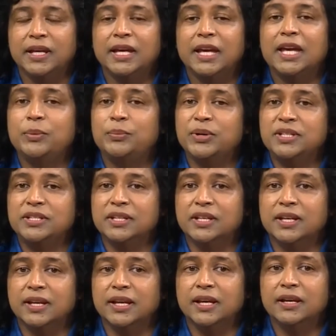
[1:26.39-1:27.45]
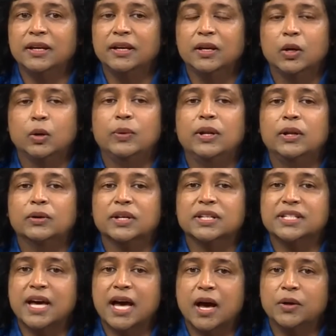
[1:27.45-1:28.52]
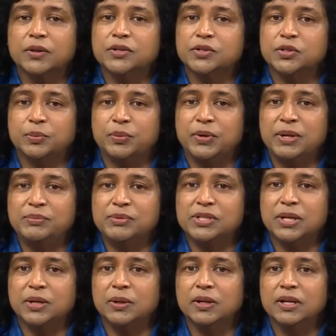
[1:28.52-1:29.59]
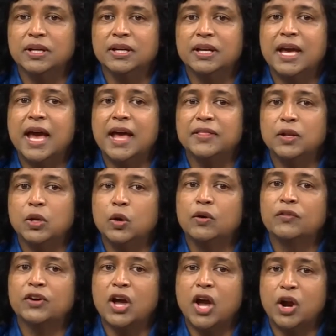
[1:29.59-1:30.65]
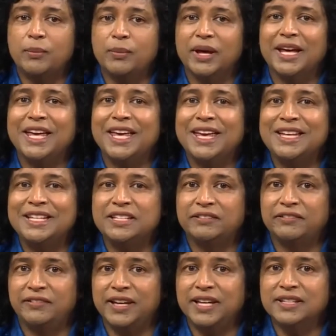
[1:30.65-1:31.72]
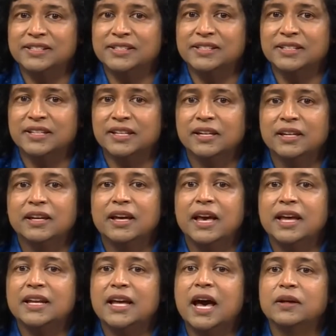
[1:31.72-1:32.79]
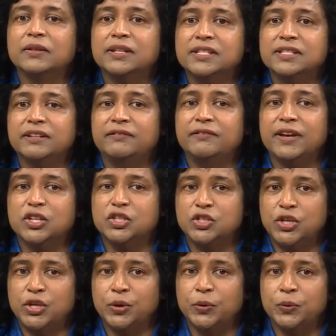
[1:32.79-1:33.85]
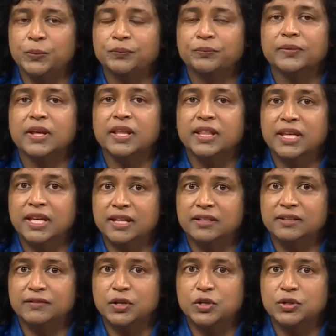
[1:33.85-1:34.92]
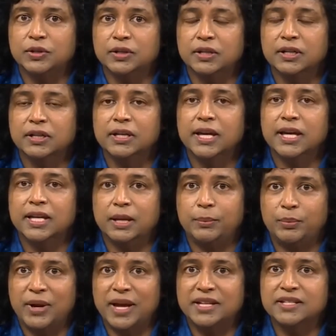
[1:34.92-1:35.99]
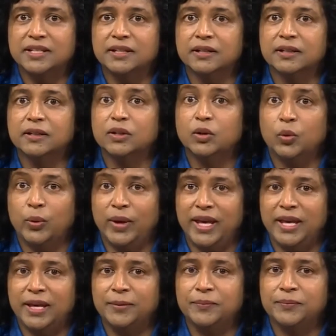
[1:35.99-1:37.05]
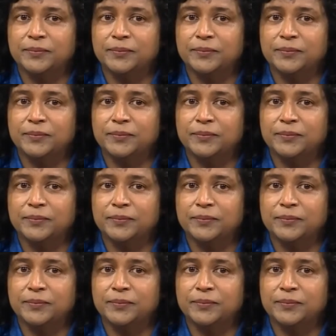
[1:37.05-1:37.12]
In particular, we look at how the Supreme Soul and the law of karma interface and how this affects you, the individual, in a practical way.